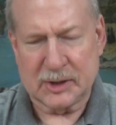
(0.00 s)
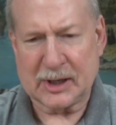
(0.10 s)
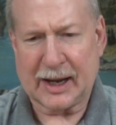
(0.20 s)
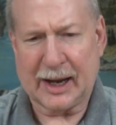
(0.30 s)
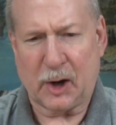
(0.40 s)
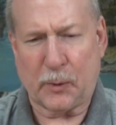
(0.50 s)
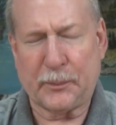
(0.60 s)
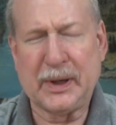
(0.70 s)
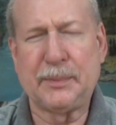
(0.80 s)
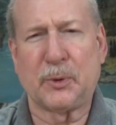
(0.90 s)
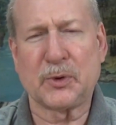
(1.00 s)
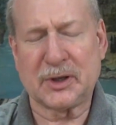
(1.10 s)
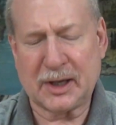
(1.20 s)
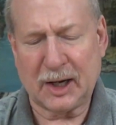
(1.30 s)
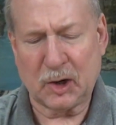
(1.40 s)
to help people, to
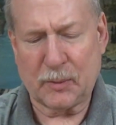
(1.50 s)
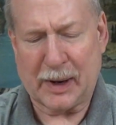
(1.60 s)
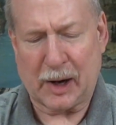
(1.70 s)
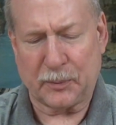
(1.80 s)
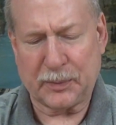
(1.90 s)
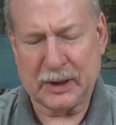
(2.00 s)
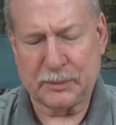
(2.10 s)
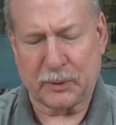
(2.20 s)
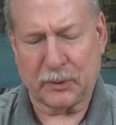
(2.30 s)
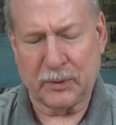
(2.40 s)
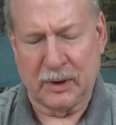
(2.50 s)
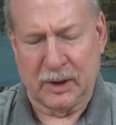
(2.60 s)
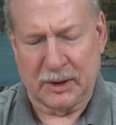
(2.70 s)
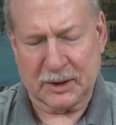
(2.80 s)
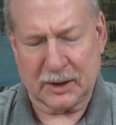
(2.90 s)
care about people,
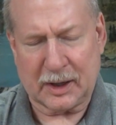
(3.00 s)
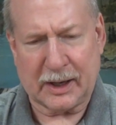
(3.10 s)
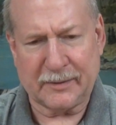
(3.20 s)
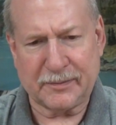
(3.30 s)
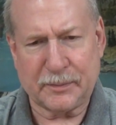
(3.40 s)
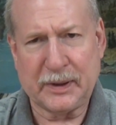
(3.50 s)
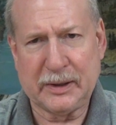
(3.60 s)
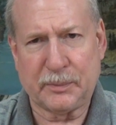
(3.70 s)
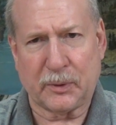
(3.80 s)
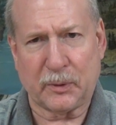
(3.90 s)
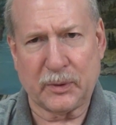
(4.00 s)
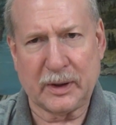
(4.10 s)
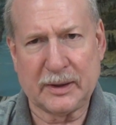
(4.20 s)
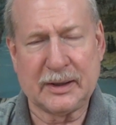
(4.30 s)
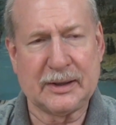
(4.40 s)
to love people,
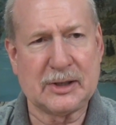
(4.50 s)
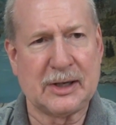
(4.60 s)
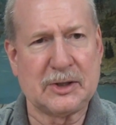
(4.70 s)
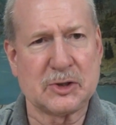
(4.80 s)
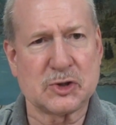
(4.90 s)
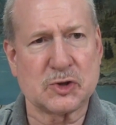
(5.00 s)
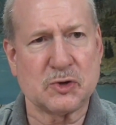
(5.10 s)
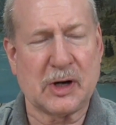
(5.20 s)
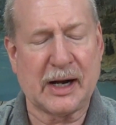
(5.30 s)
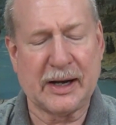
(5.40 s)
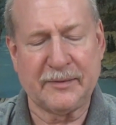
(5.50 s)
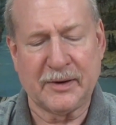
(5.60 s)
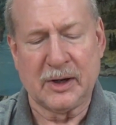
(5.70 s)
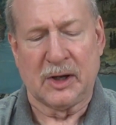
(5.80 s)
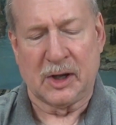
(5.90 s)
and, and, and to
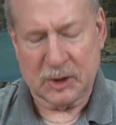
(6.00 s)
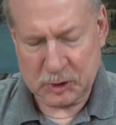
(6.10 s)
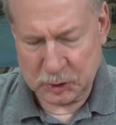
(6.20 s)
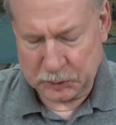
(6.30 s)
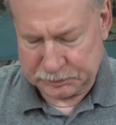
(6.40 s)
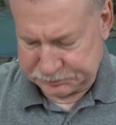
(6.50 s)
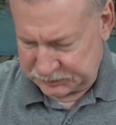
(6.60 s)
strive to